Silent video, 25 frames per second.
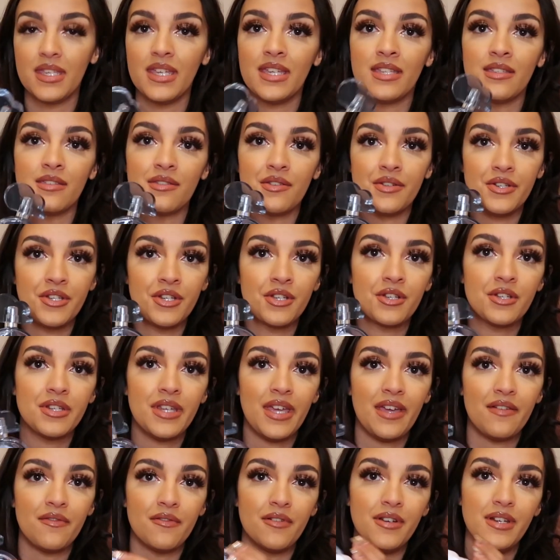It's such a good
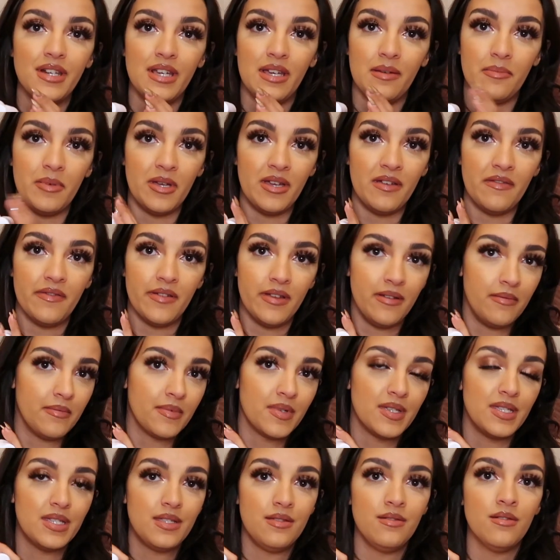everyday perfume
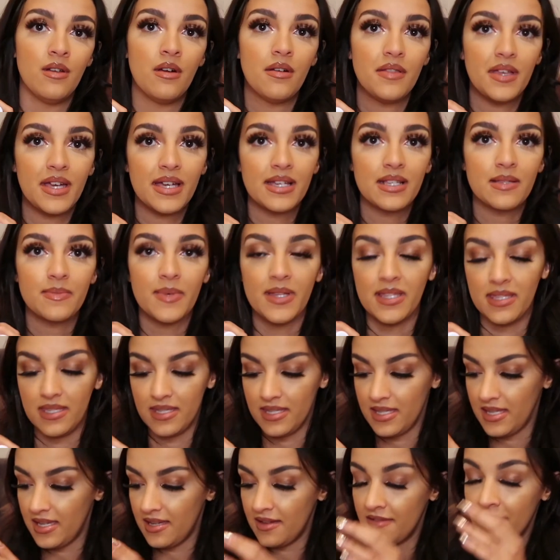because it's not that
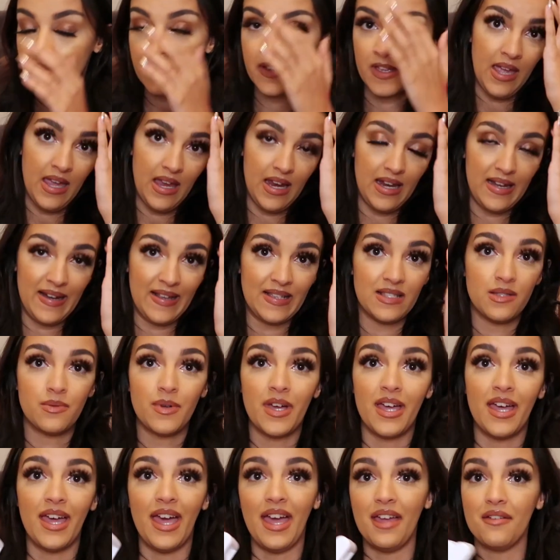expensive, and I
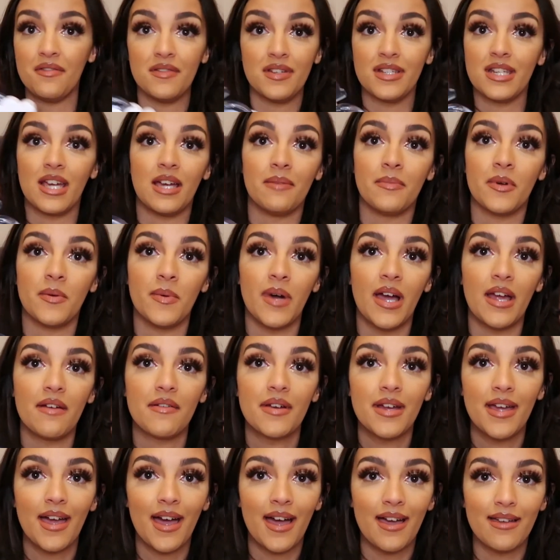swear every time I wear
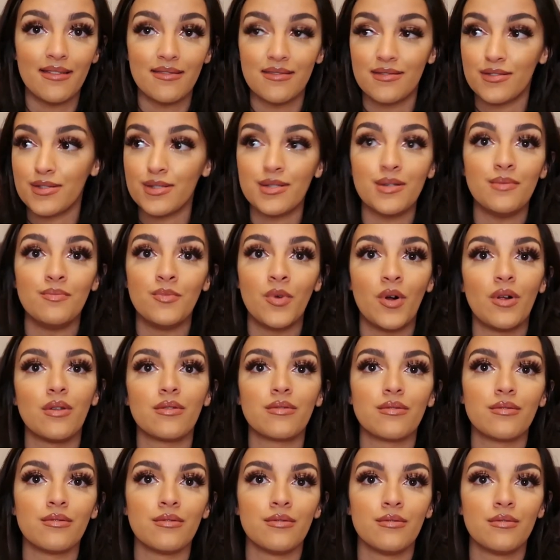it
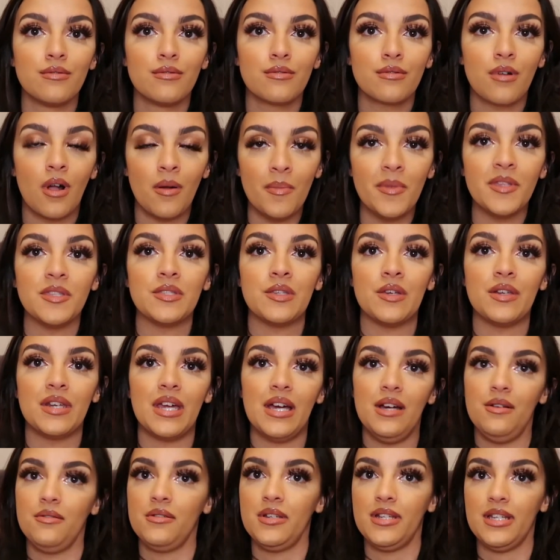someone comments on
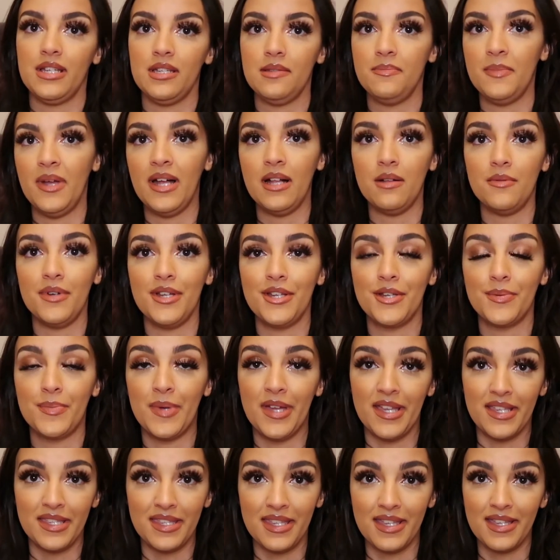how good I smell, which
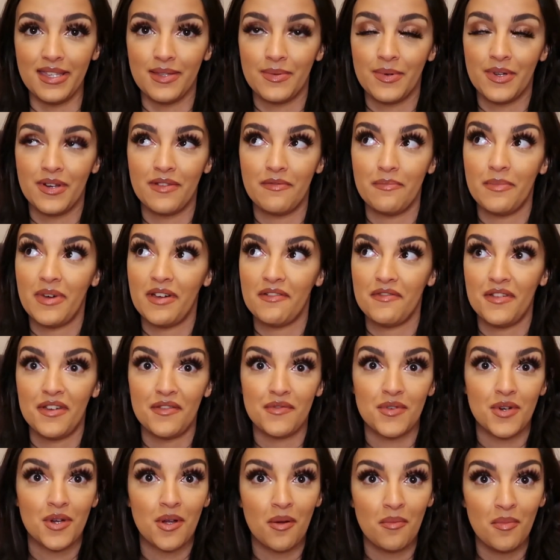personally is one of my
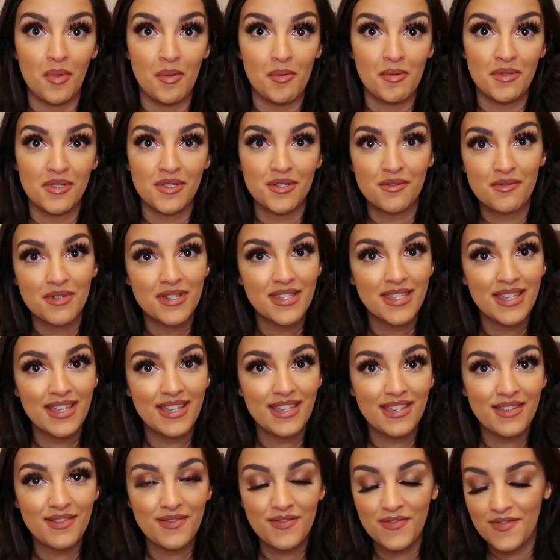favourite compliments to
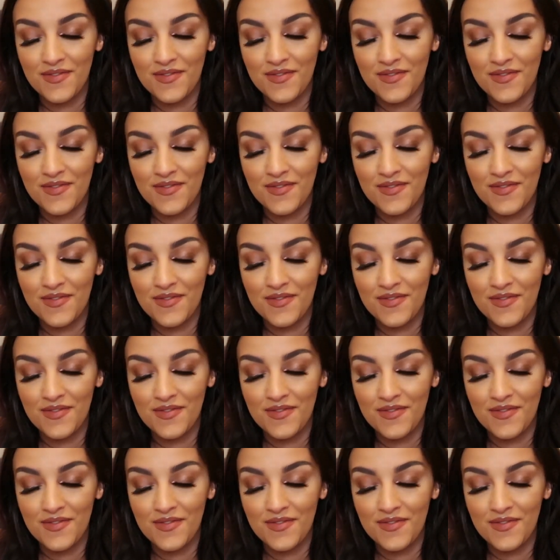receive.